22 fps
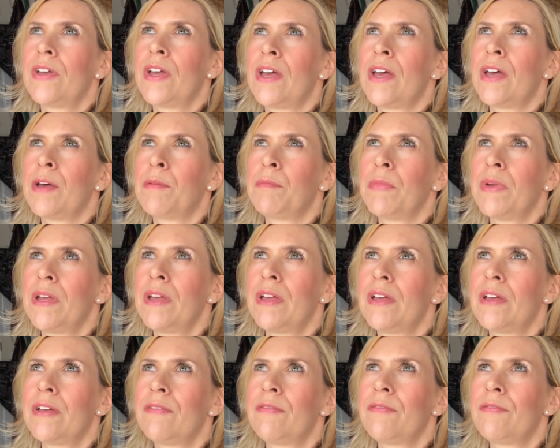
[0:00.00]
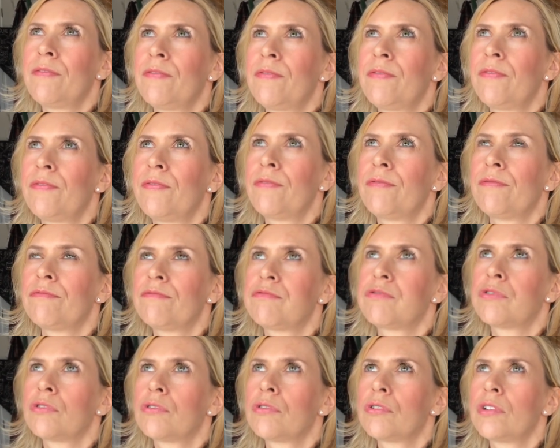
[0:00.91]

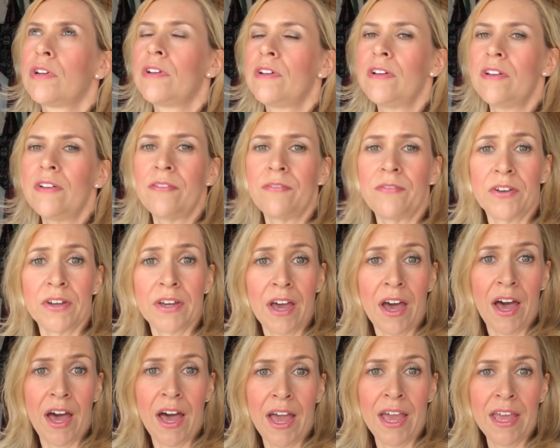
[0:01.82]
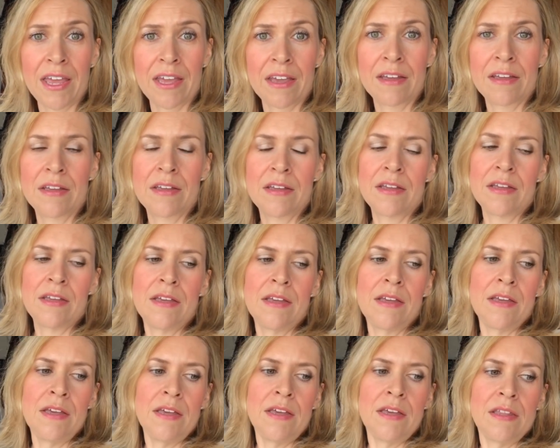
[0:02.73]
Fakai,
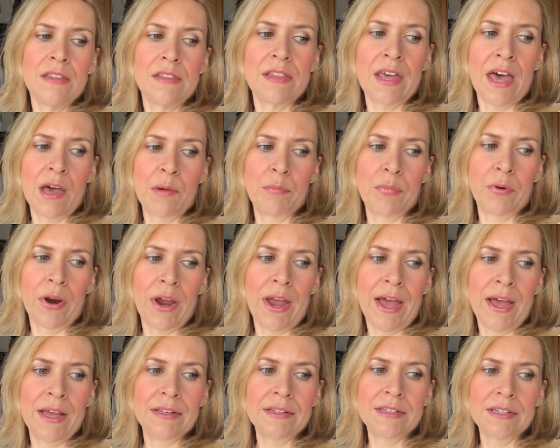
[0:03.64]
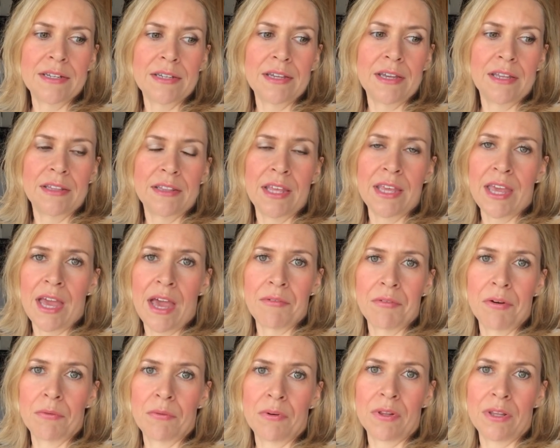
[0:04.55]
that brand, they
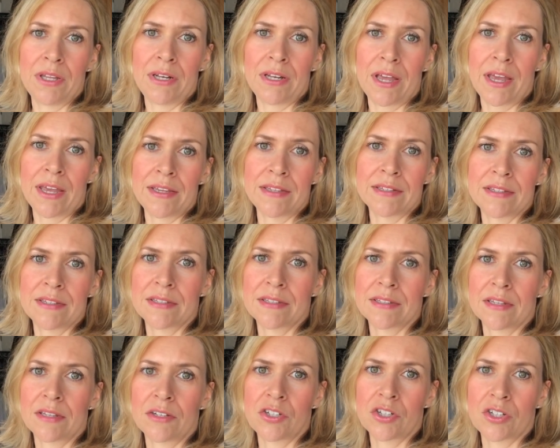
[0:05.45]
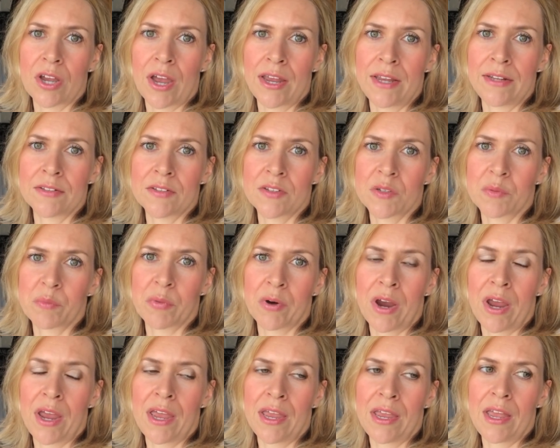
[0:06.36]
have a really nice shine
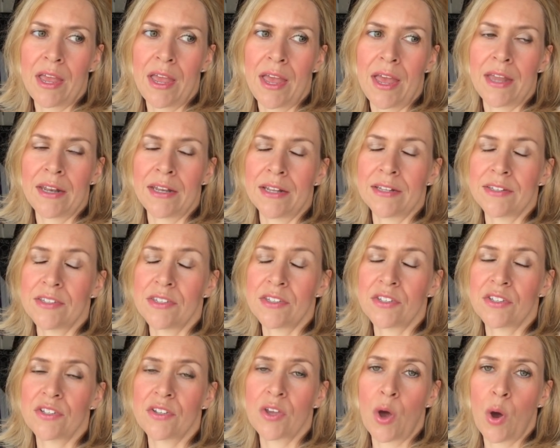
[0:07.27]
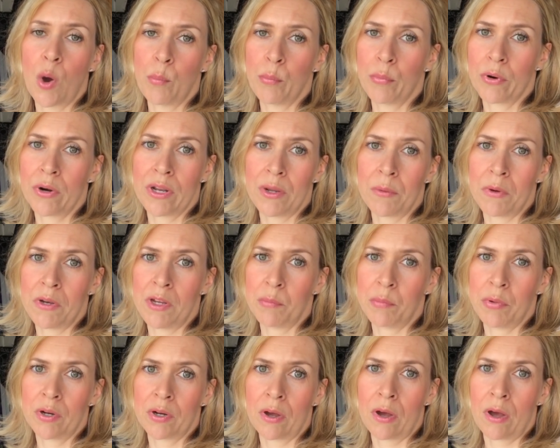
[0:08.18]
spray, and it's so pretty when you
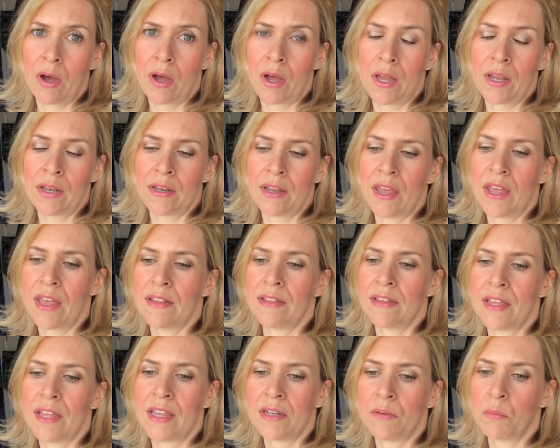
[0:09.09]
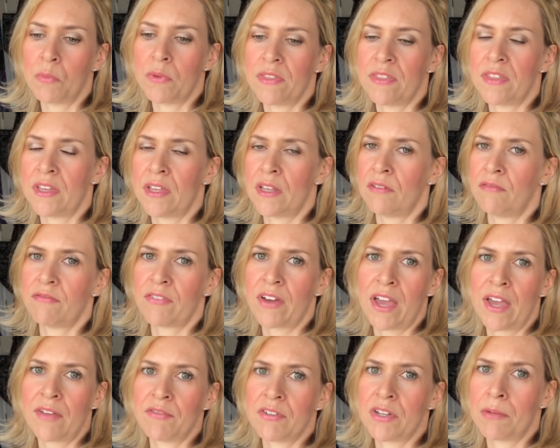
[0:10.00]
put it on, and then within
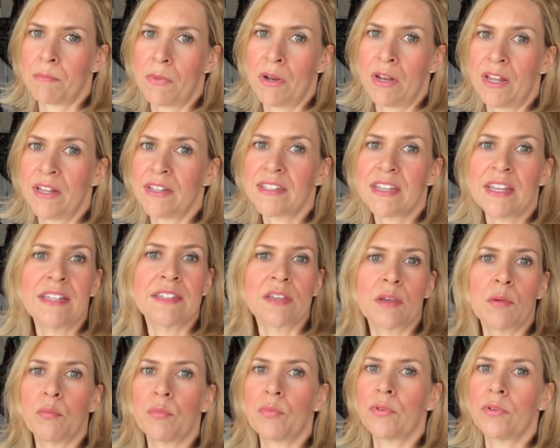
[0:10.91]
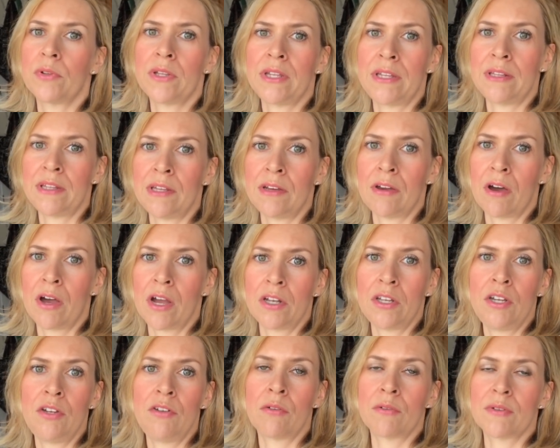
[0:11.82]
5-10 minutes, it's completely
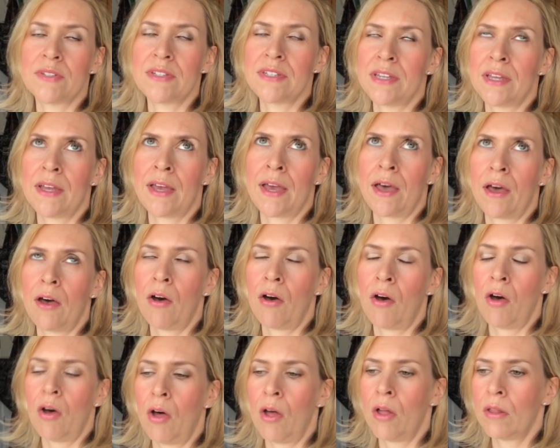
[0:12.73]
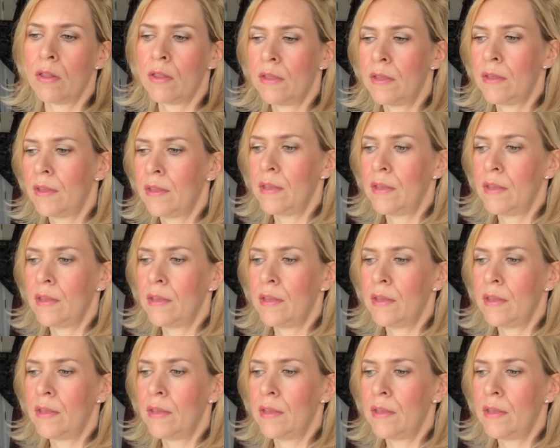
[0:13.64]
gone. You don't see it at all.